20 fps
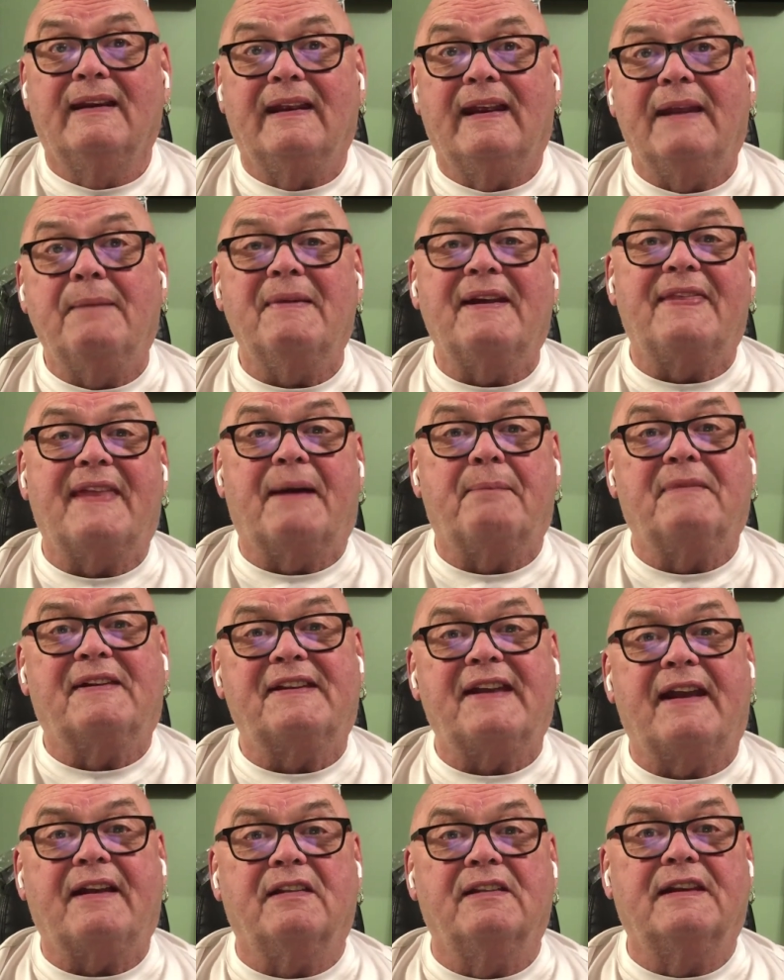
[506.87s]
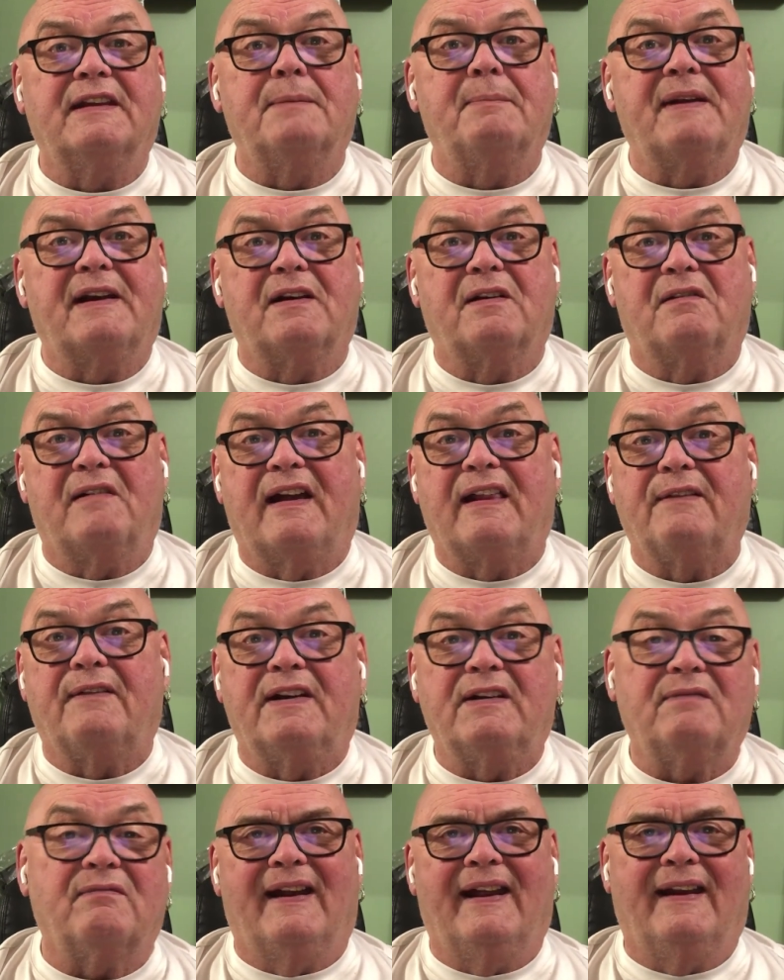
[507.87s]
he made that mistake a little bit
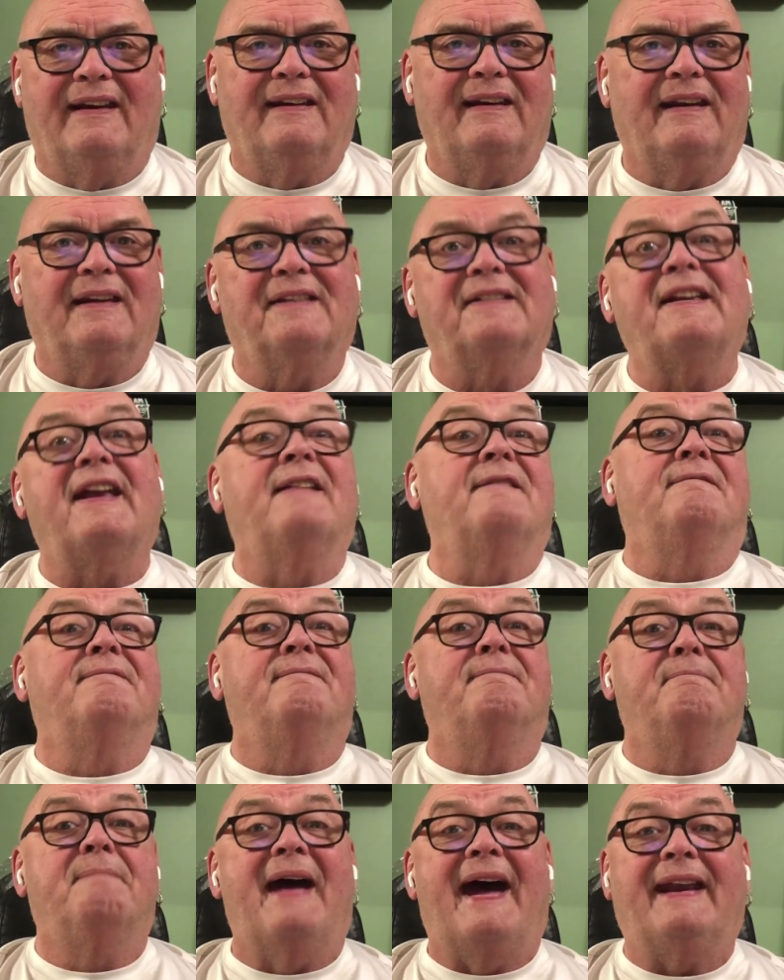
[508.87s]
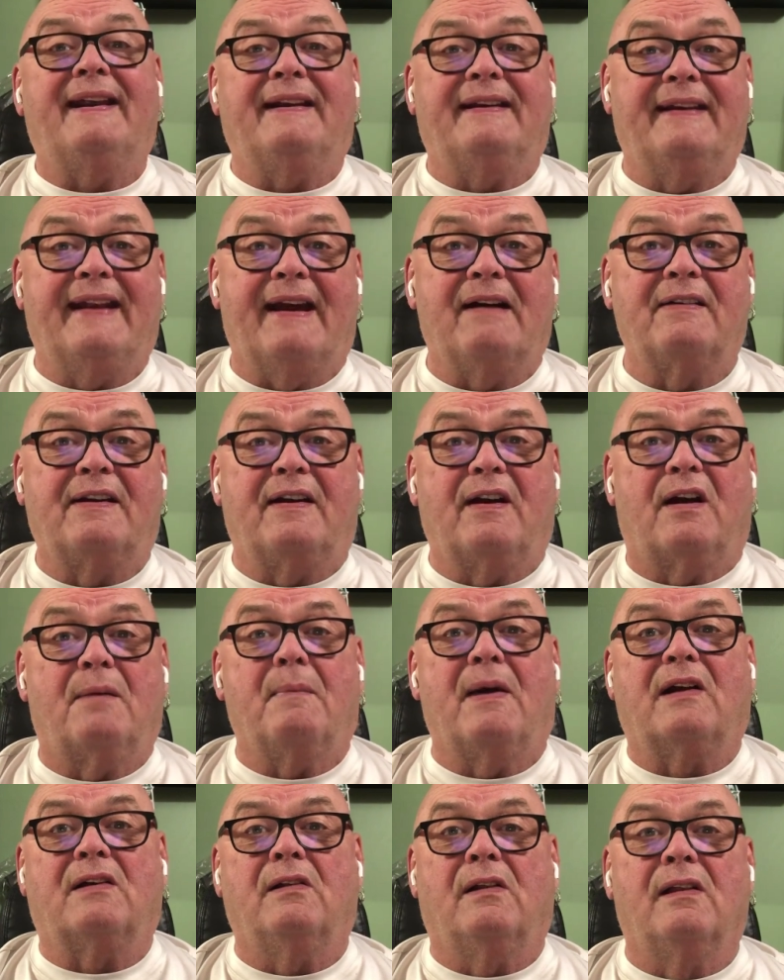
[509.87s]
irrelevant when instead of batting down an
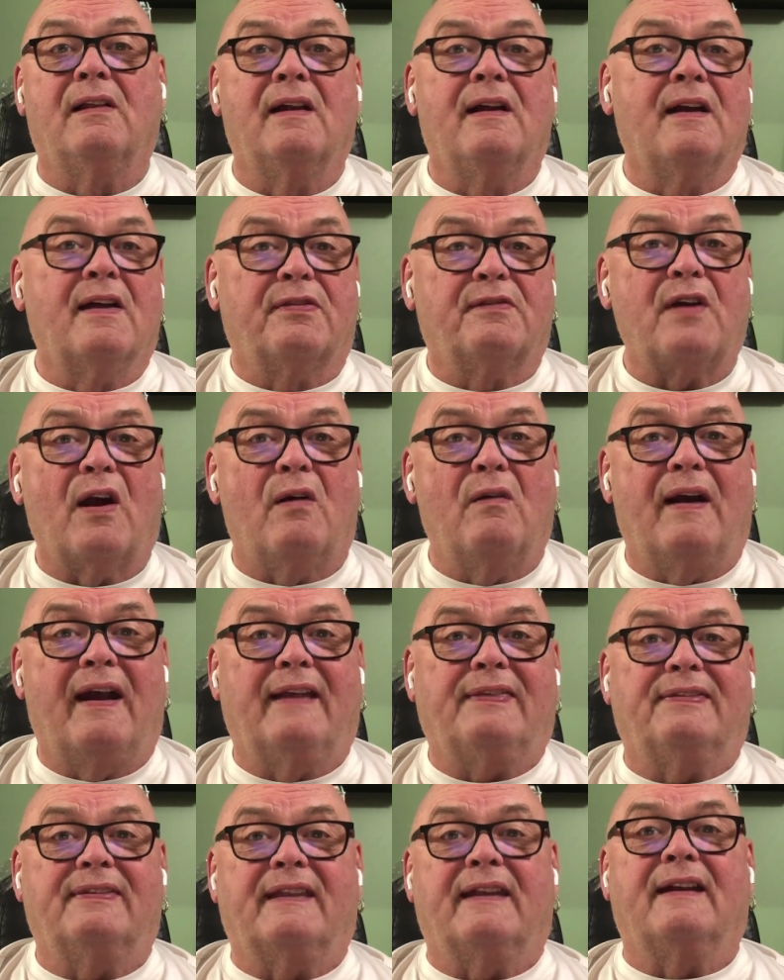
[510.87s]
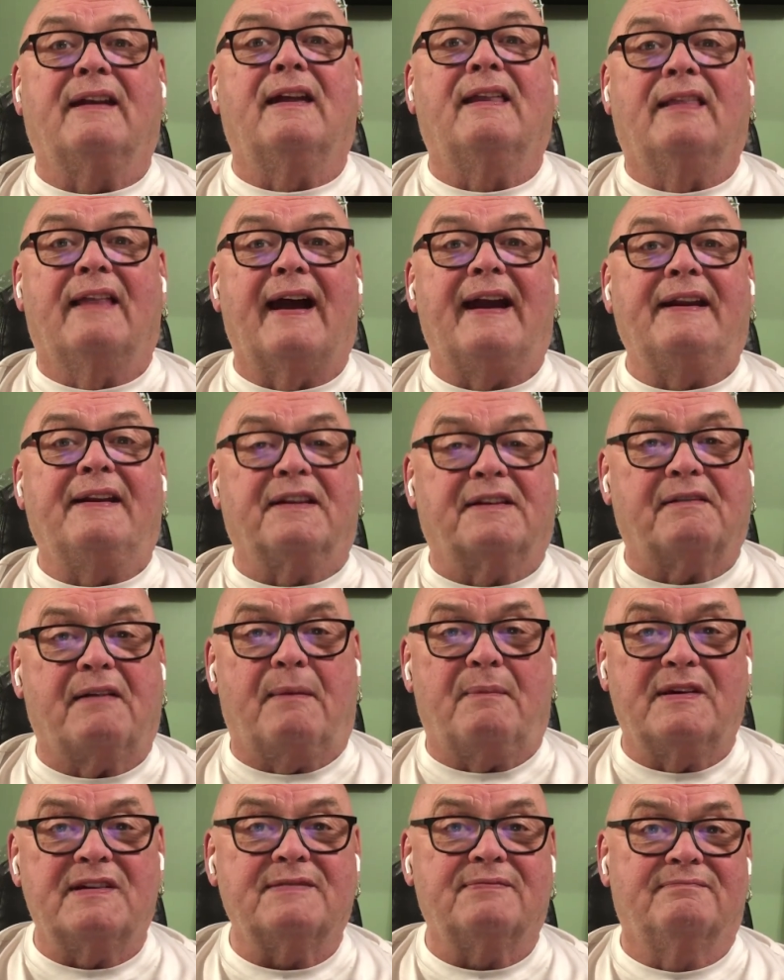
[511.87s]
Arbuckle throw at the line of
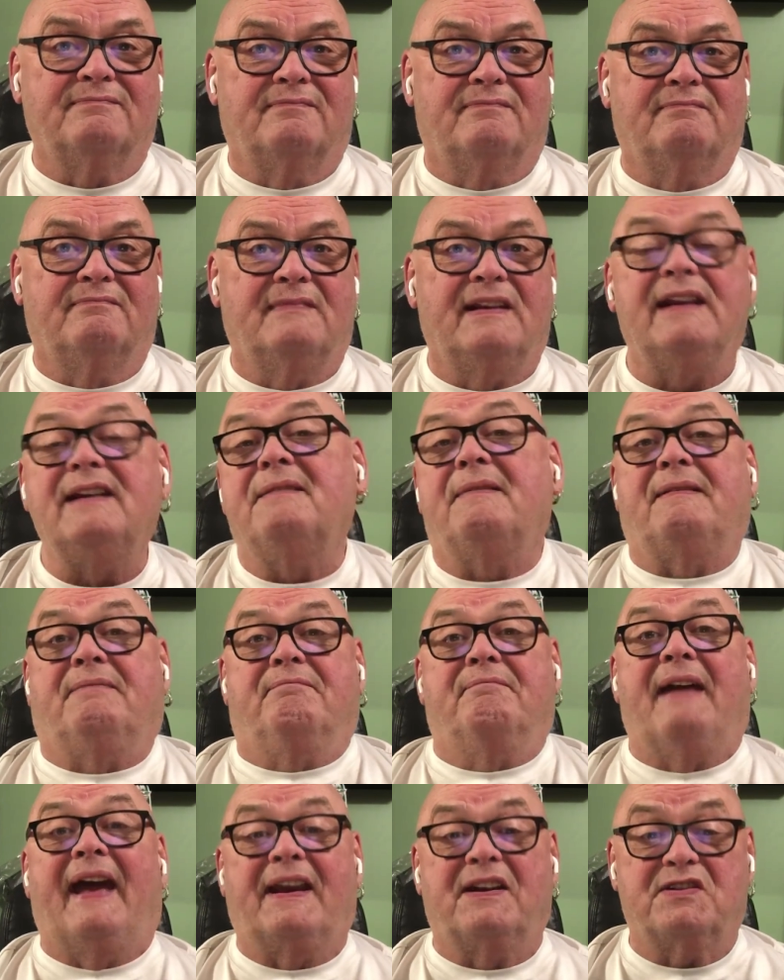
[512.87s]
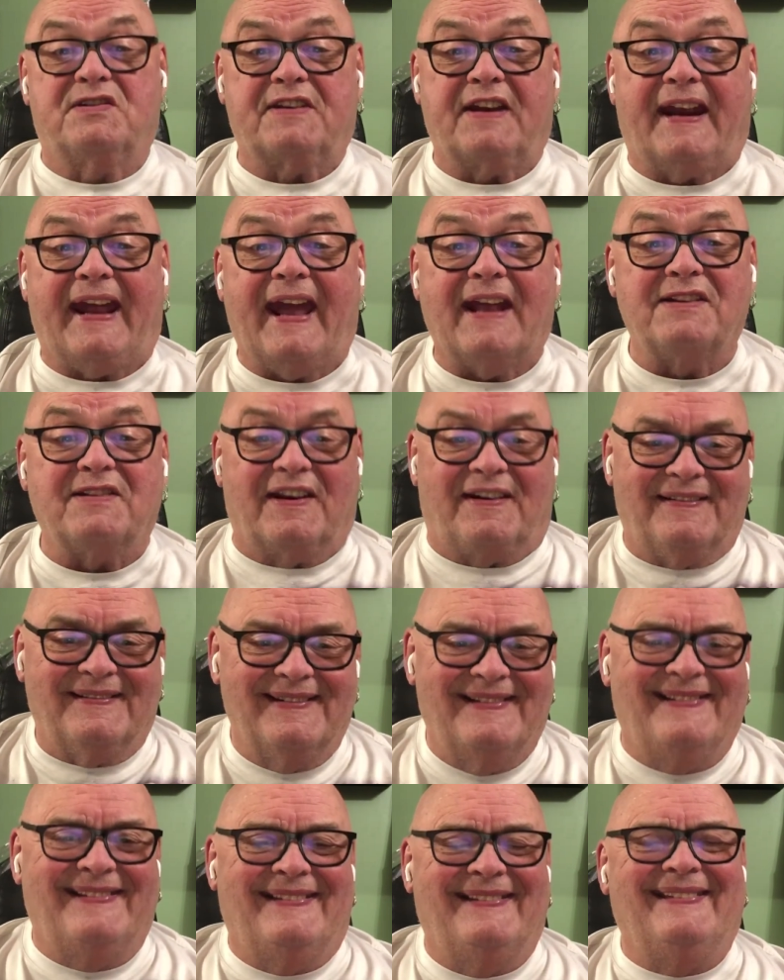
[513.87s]
scrimmage, he managed to catch it.
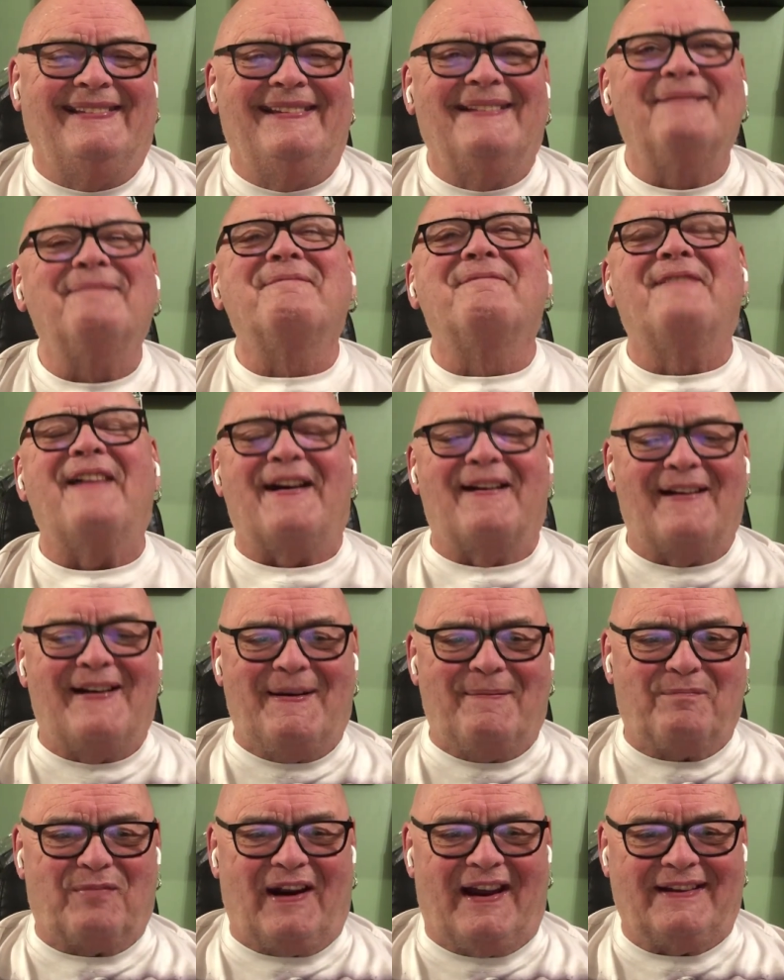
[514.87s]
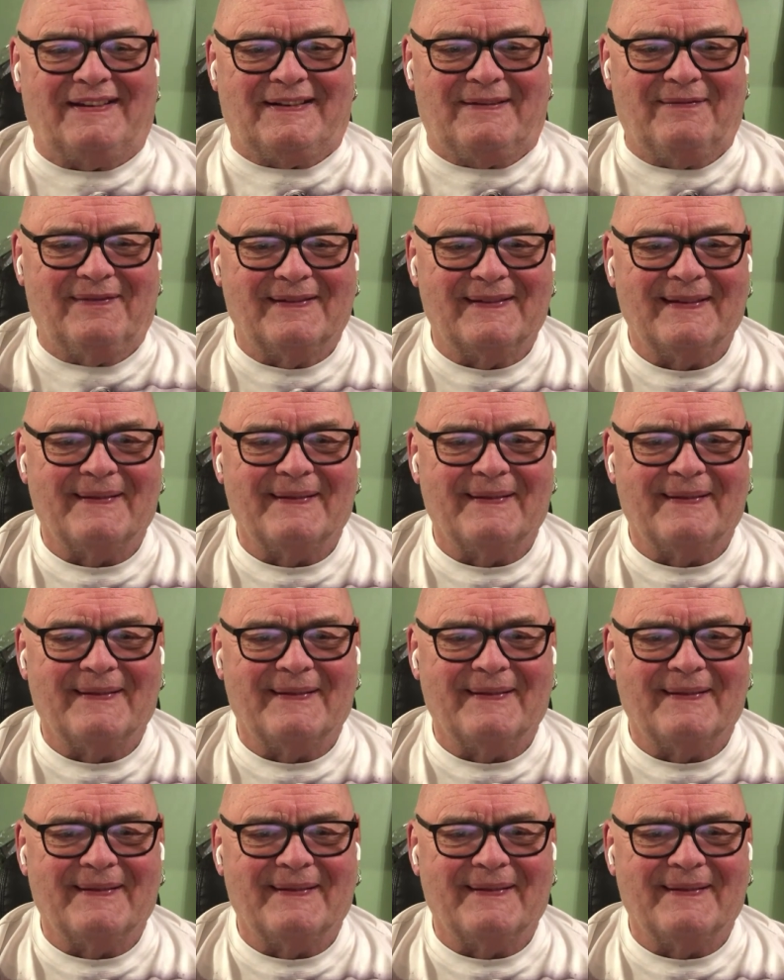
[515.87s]
Very impressive.